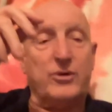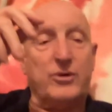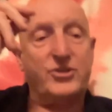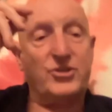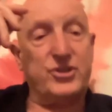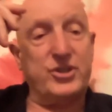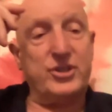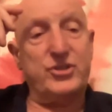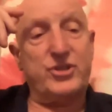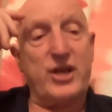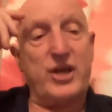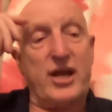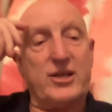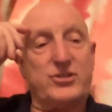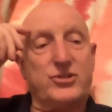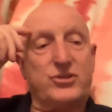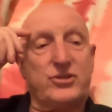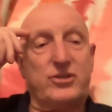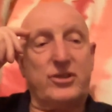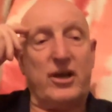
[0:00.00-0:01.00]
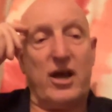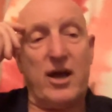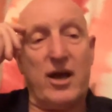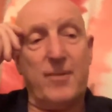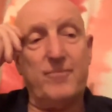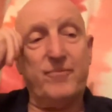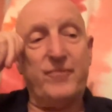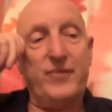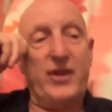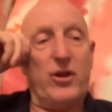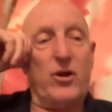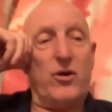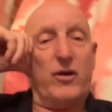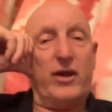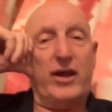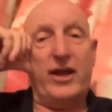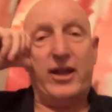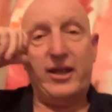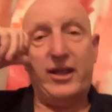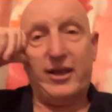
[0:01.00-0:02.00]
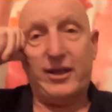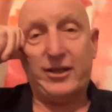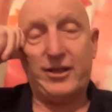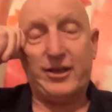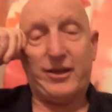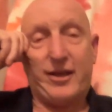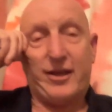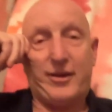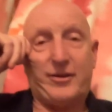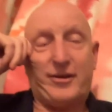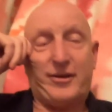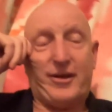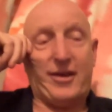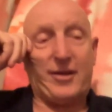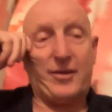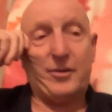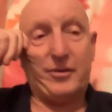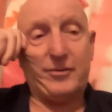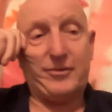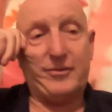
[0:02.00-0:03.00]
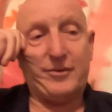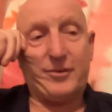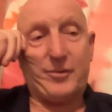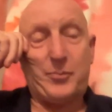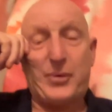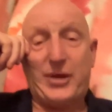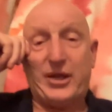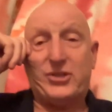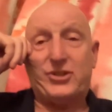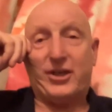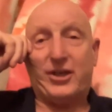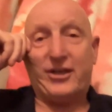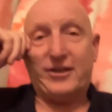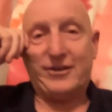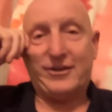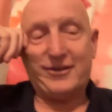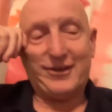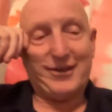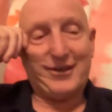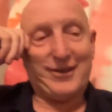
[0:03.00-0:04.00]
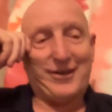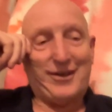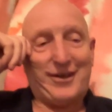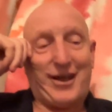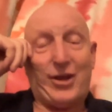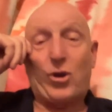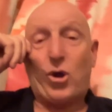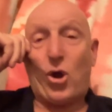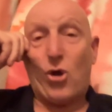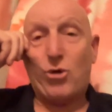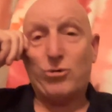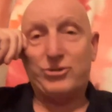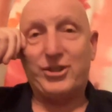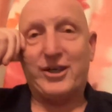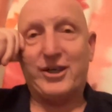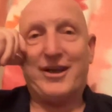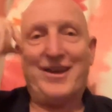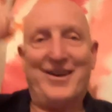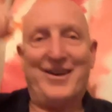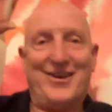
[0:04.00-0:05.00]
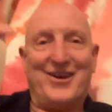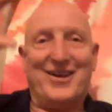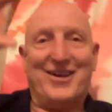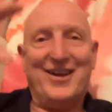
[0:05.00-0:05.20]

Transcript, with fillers: would suggest, um, you know, hitting and, and and pitching and coaching,